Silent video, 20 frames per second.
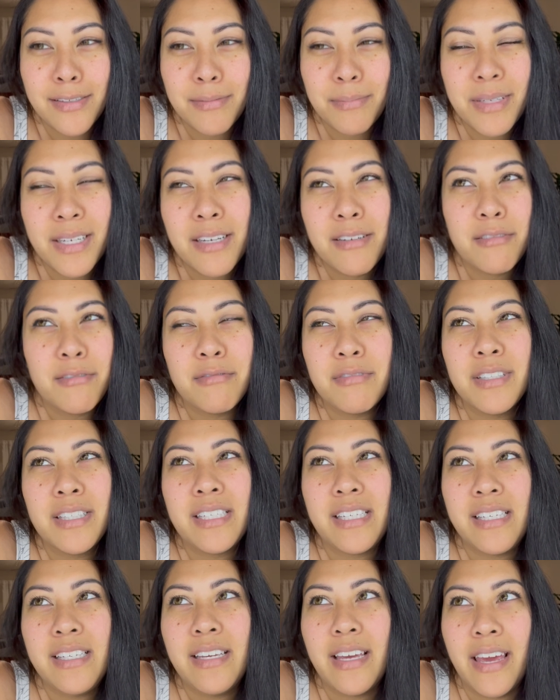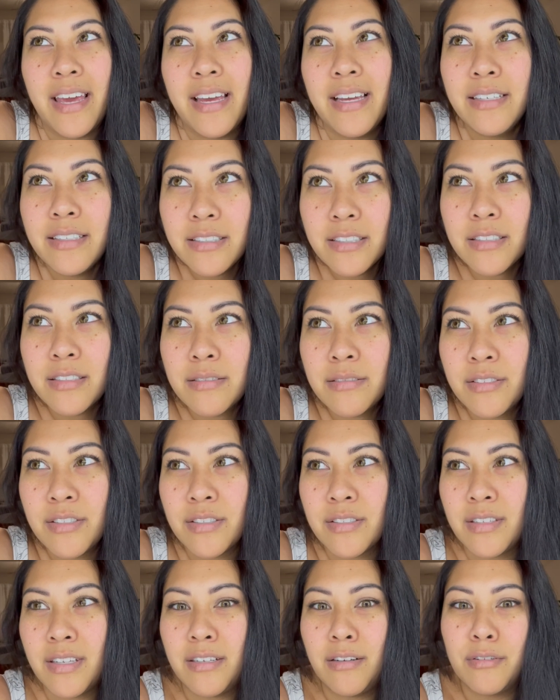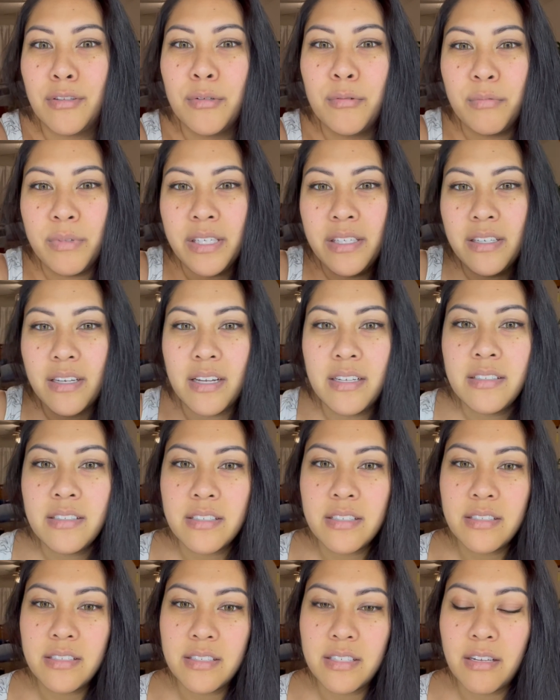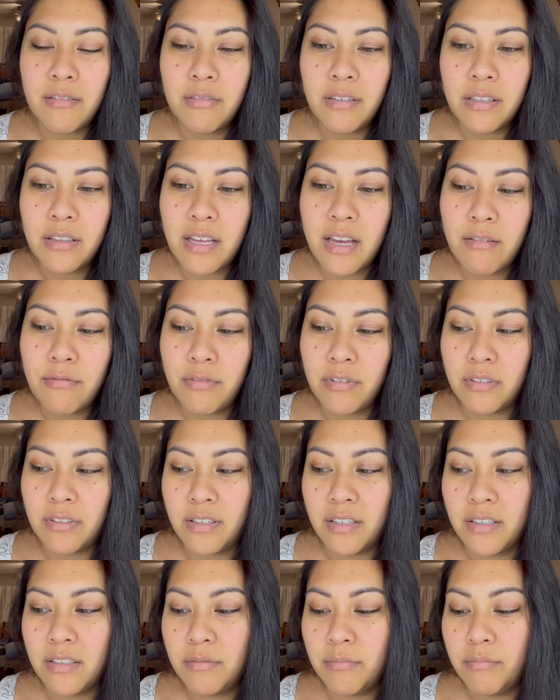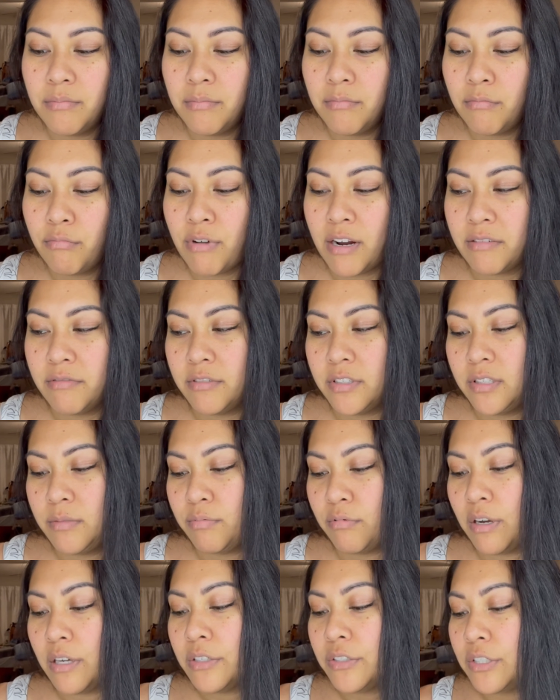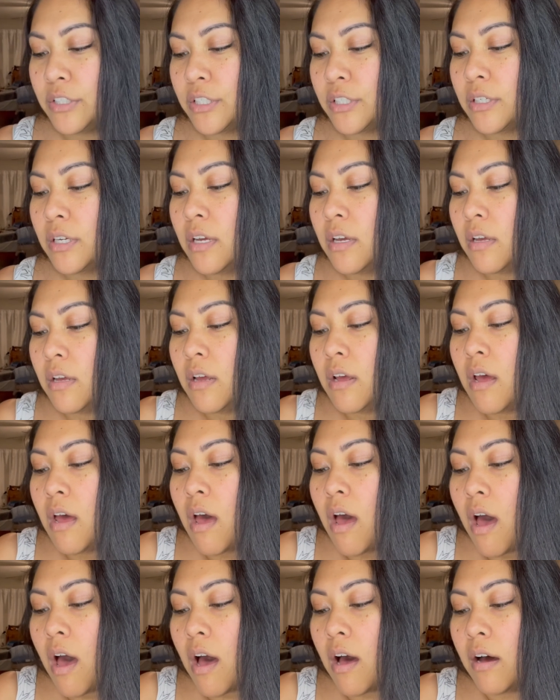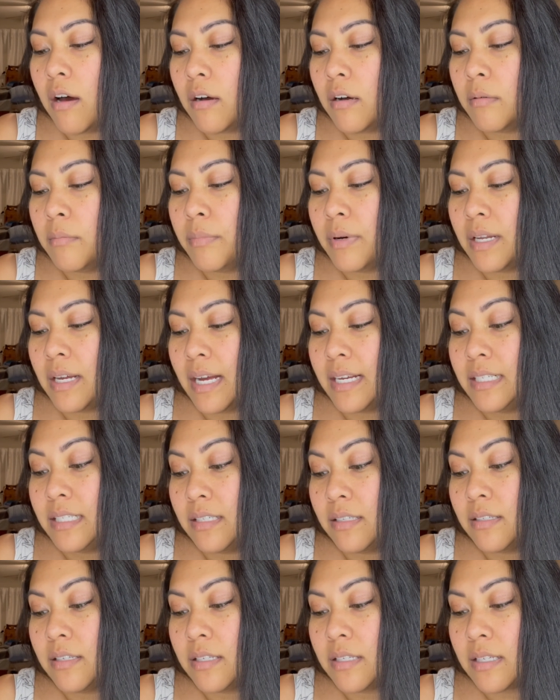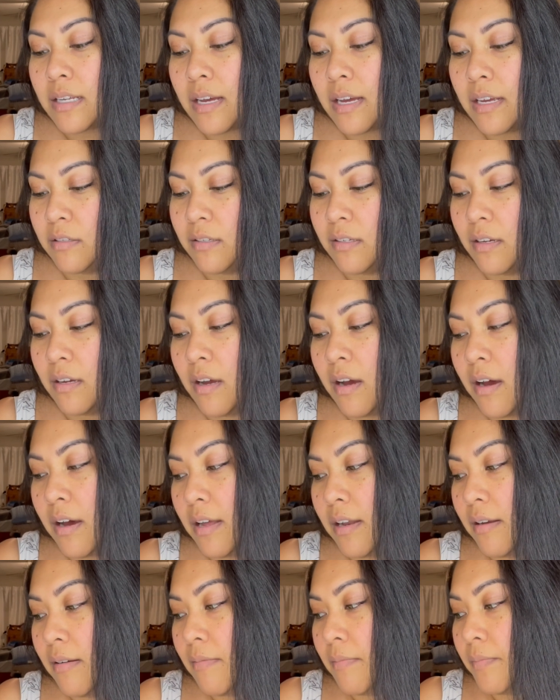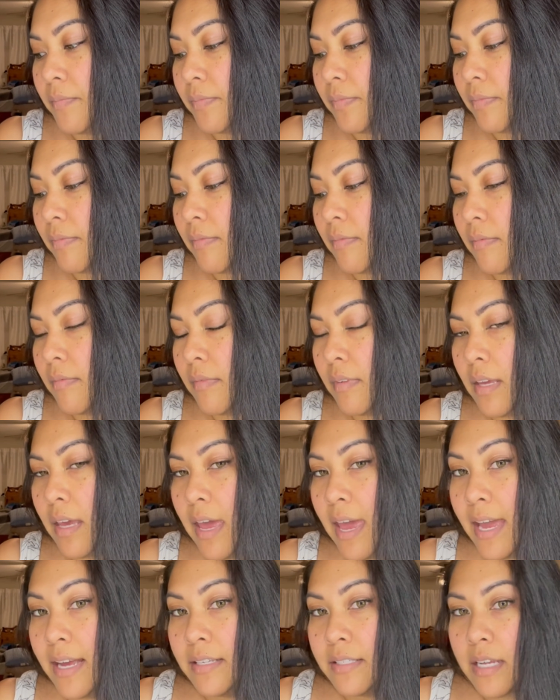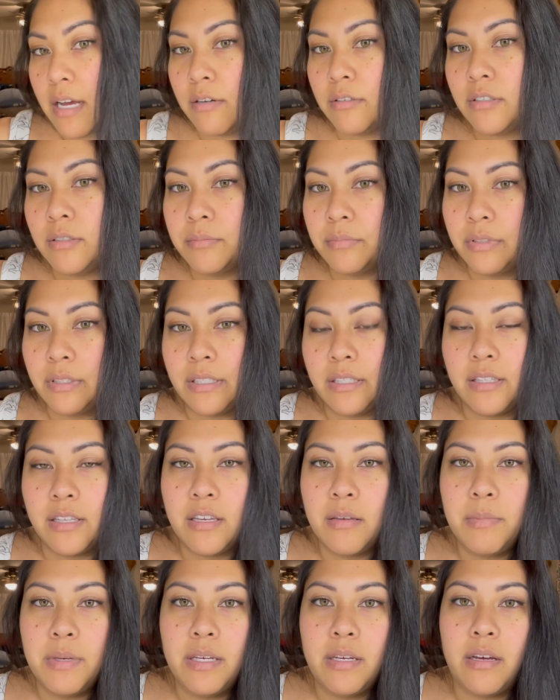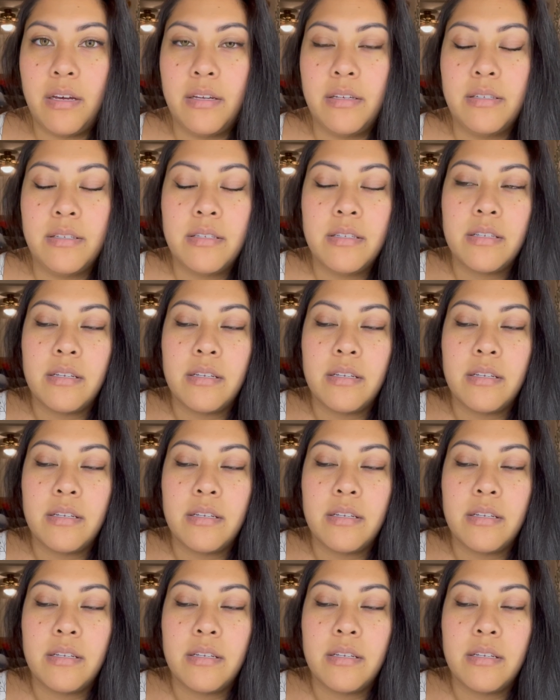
I mean, I don't really eat eggs, just like on the weekends and stuff like that for like breakfast, brunch, but I did decide to cut eggs out completely because